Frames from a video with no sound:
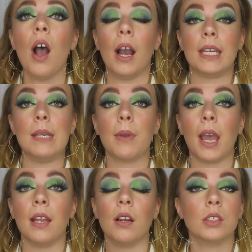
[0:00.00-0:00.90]
I keep
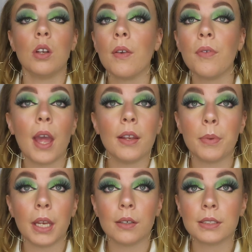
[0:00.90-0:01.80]
getting, I don't know if
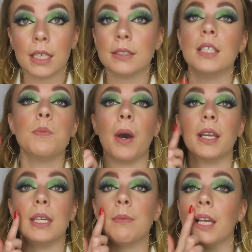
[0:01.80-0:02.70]
anybody else gets this, but I
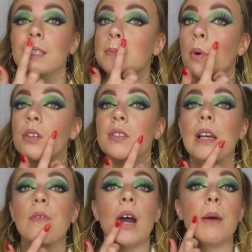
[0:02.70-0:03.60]
keep getting spots
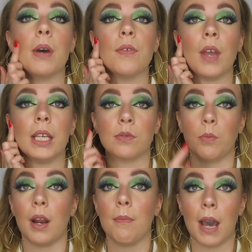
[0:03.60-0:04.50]
like around my face from
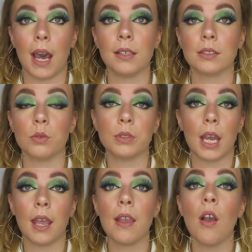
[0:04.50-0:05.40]
wearing masks all
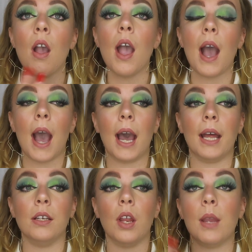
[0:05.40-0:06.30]
day,
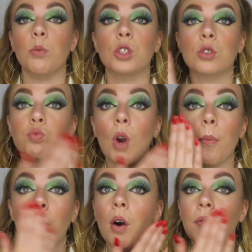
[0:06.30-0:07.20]
and it would just
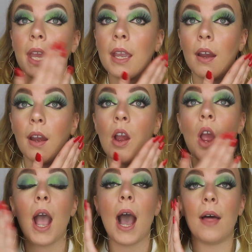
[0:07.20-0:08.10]
rub off here,
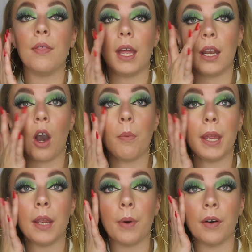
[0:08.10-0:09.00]
and then up
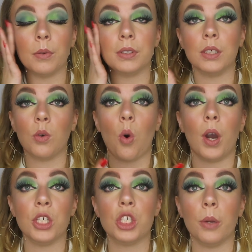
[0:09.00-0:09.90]
here where it was still
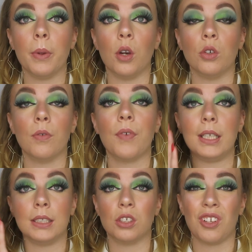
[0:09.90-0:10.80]
quite dewy on your
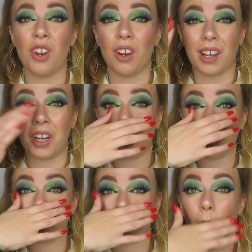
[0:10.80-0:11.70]
face, it just looked like I'd
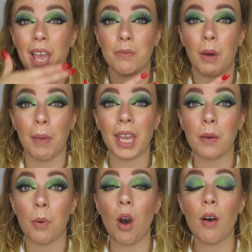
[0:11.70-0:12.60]
like sweated my
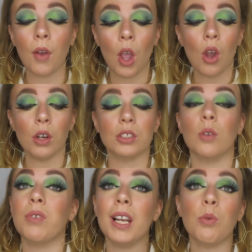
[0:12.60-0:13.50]
makeup off. So
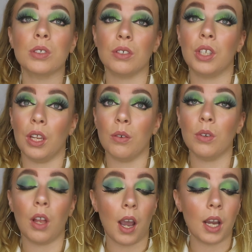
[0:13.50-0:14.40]
it really wasn't
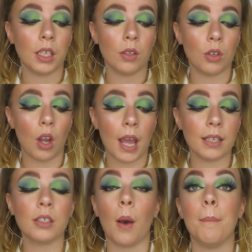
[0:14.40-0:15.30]
cute. Like, I
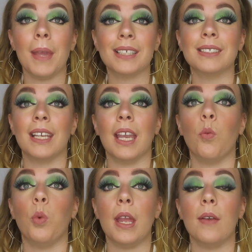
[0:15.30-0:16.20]
ended up mixing
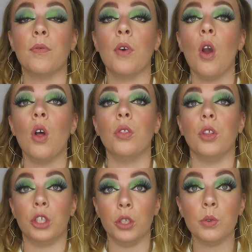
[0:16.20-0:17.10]
it with
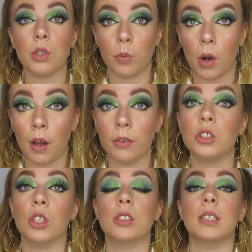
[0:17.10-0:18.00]
the Huda one
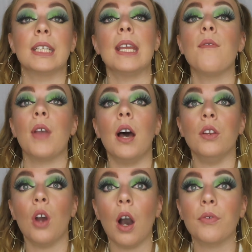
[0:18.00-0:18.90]
just to give it
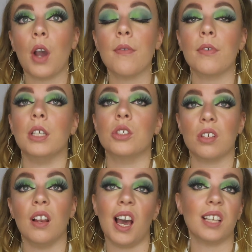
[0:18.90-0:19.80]
enough coverage
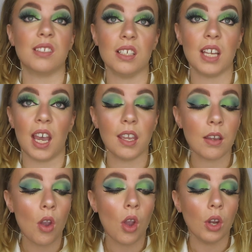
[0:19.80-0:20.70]
to last the
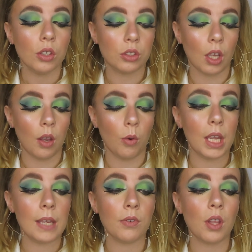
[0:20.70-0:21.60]
day. So
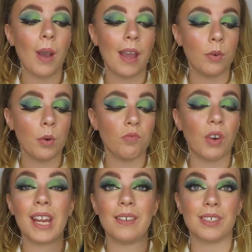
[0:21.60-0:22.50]
even though everyone
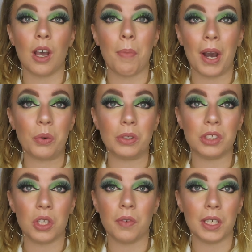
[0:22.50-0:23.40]
raves about
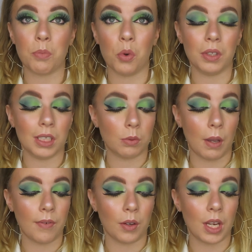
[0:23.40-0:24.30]
Too Faced Born This
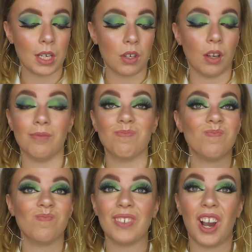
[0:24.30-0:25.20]
Way foundation,
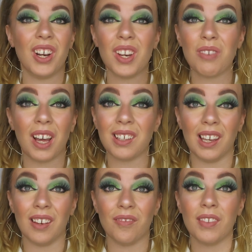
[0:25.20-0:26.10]
I don't like
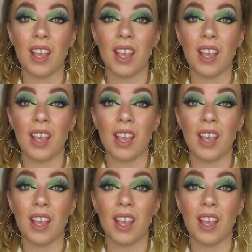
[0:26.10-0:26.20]
it.